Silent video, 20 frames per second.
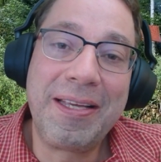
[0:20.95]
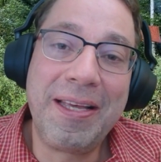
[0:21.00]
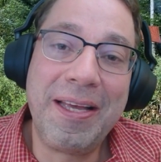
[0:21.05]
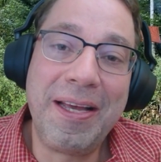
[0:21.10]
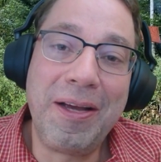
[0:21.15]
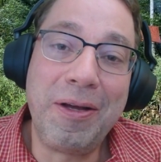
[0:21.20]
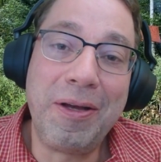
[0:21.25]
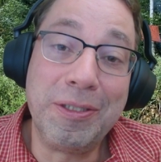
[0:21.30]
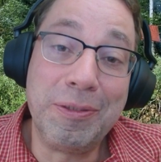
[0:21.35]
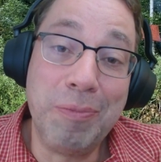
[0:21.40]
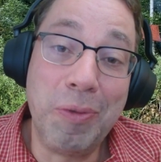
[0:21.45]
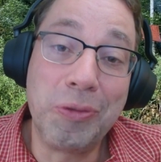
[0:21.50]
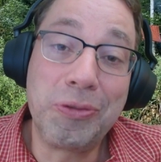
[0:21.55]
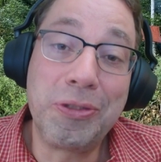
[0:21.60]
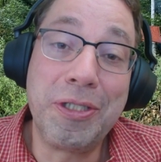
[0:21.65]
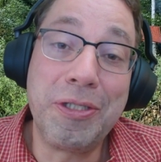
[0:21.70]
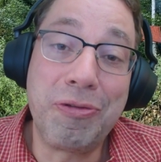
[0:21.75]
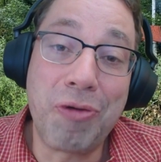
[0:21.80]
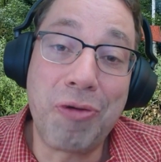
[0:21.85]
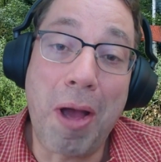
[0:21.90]
is
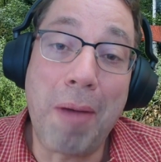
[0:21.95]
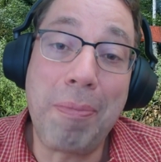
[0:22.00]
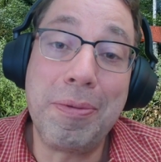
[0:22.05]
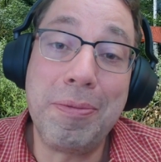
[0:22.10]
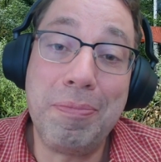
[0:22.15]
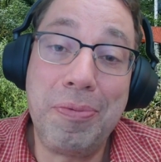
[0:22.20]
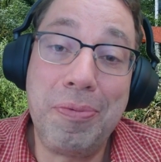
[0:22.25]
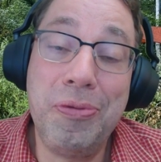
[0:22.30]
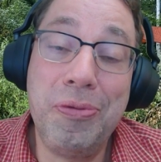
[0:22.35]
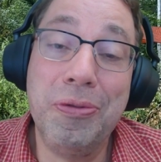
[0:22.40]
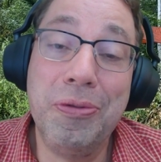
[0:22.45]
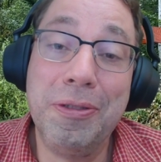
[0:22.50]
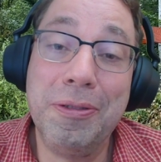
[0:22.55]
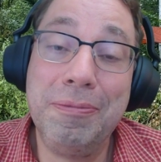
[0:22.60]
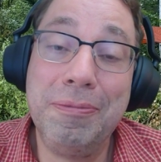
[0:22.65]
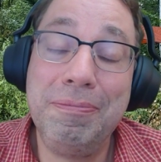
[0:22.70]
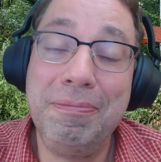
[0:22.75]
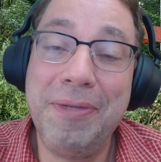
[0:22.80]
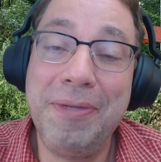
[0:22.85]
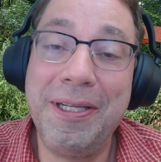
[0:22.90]
mostly drop and pool,
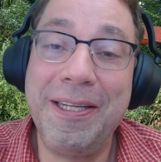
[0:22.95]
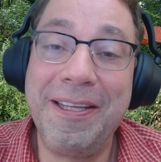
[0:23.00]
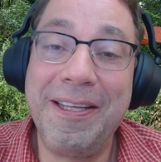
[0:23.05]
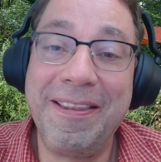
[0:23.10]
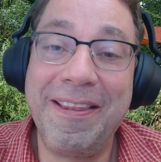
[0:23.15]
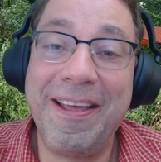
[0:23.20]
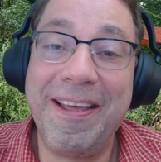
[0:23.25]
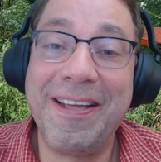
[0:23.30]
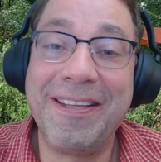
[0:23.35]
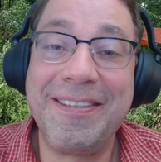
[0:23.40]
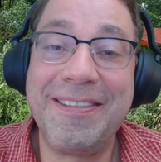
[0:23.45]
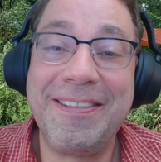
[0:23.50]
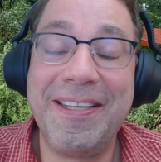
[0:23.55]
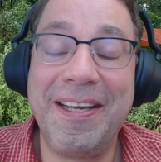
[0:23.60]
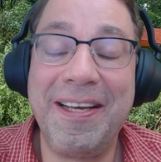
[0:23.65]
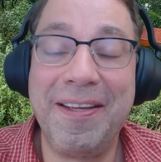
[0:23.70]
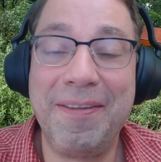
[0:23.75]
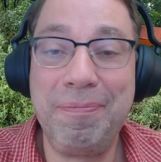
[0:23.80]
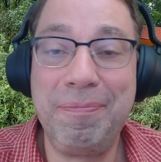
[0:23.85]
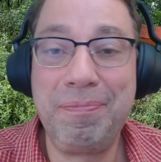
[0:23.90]
meaning that
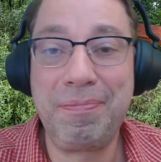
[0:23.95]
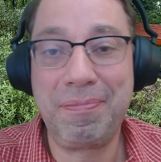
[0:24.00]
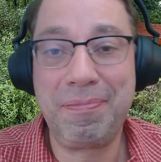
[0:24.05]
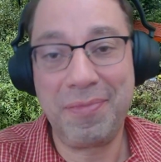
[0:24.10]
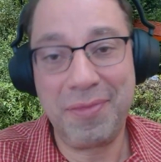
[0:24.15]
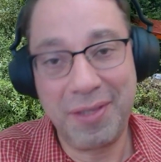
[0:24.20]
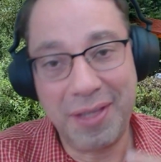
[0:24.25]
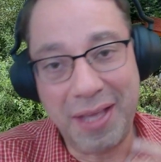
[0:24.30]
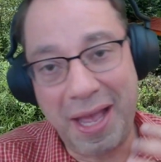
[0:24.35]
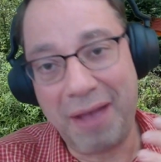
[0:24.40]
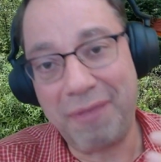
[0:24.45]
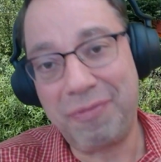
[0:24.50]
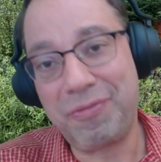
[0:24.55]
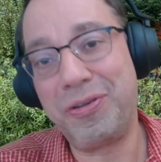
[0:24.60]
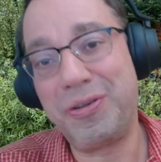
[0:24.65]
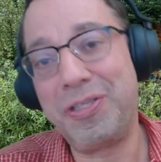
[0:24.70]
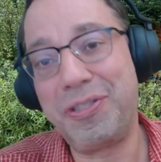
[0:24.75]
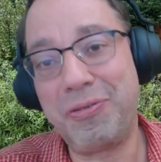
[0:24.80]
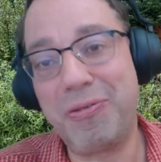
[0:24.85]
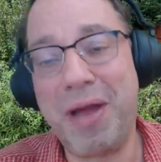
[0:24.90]
after
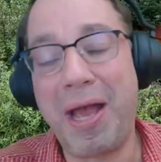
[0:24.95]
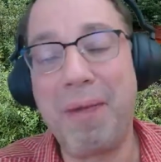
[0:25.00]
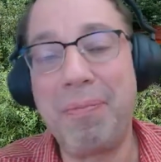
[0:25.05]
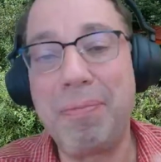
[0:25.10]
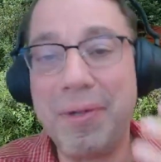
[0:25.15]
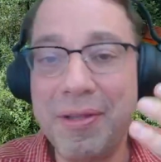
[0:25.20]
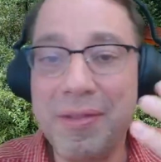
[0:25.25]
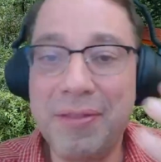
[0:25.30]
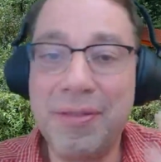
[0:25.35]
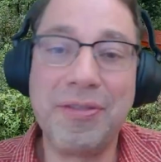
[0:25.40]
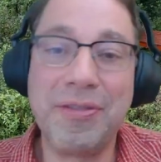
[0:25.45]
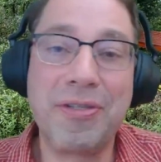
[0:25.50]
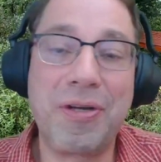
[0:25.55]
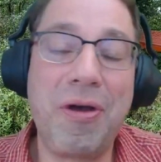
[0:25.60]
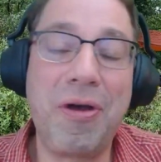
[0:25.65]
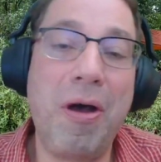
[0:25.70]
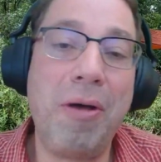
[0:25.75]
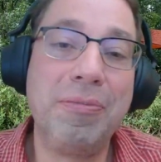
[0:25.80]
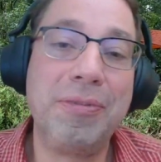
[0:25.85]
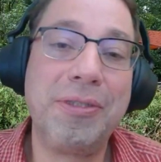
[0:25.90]
each rapid there's a
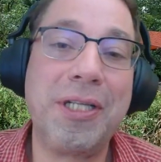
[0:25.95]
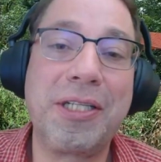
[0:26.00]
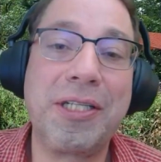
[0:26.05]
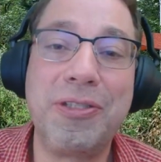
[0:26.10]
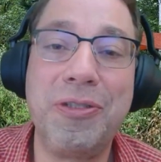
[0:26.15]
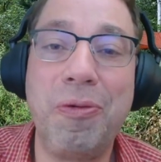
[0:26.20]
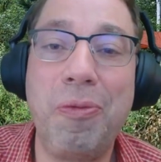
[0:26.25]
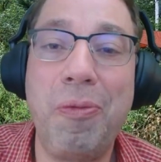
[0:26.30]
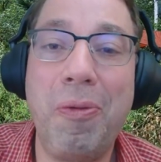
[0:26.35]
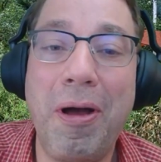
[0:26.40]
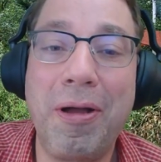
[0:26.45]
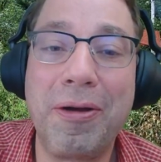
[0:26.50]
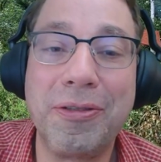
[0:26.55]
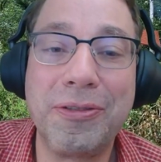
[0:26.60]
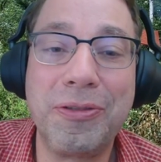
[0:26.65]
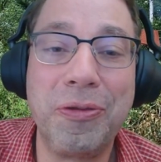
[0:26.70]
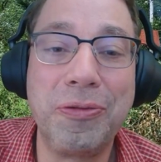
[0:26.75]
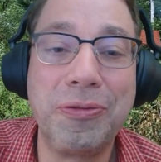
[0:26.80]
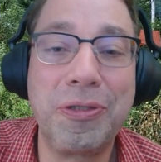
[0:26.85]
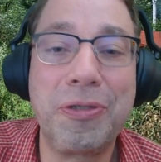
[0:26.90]
calm section of water.
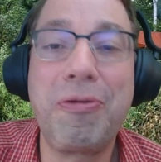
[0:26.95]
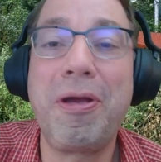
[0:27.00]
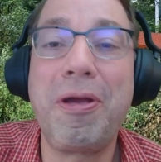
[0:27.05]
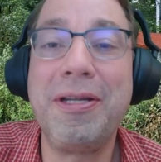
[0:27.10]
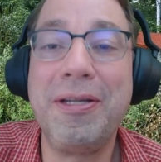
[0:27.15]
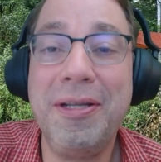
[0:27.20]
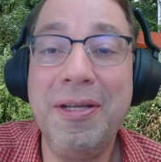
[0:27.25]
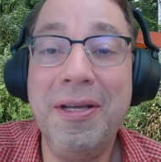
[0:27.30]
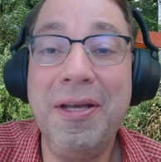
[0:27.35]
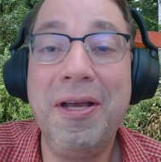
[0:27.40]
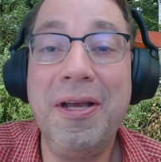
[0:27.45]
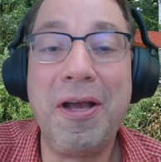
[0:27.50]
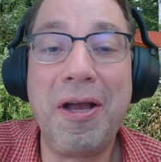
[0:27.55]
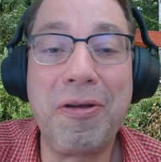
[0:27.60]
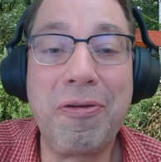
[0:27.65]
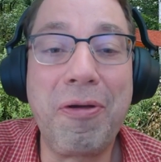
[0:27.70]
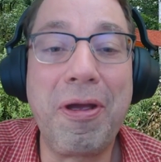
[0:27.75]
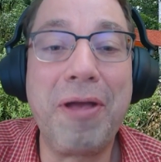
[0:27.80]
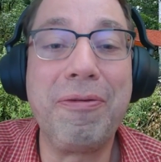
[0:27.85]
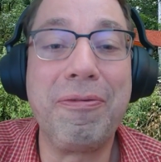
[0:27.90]
So it's a
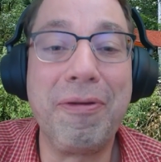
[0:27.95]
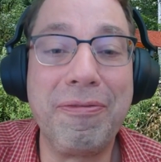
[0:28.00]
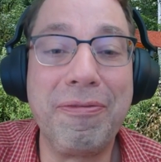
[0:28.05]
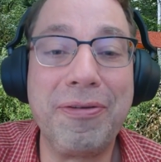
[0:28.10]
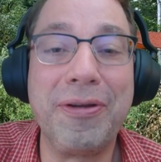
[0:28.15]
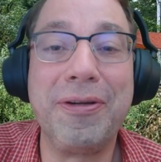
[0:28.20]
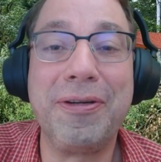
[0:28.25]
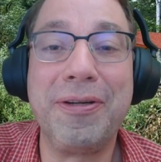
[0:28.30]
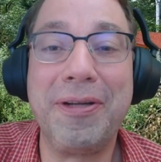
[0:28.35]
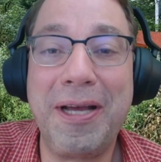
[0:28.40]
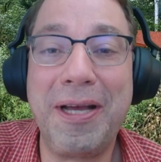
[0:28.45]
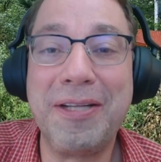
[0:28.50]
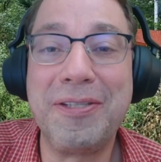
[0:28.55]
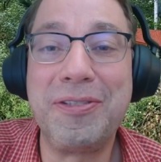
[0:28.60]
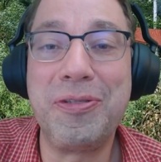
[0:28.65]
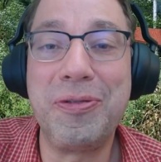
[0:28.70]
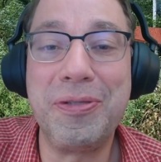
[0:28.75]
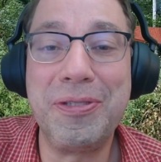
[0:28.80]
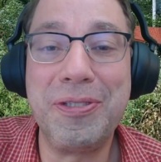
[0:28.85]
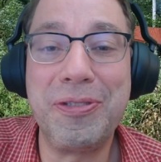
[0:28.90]
great river
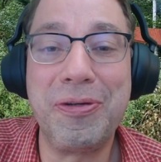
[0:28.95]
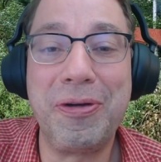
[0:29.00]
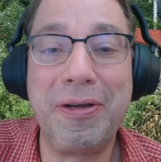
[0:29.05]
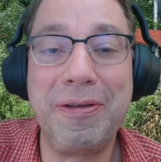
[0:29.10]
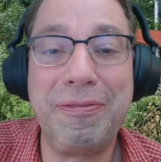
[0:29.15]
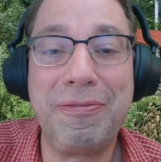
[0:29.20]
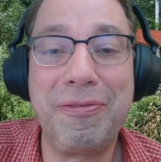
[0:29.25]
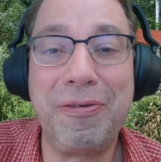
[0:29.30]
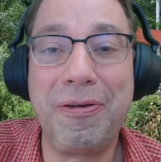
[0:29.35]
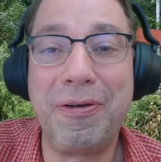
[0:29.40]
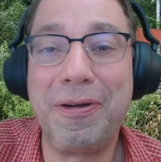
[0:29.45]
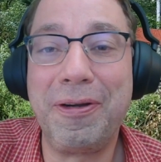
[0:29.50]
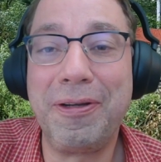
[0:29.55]
to enjoy for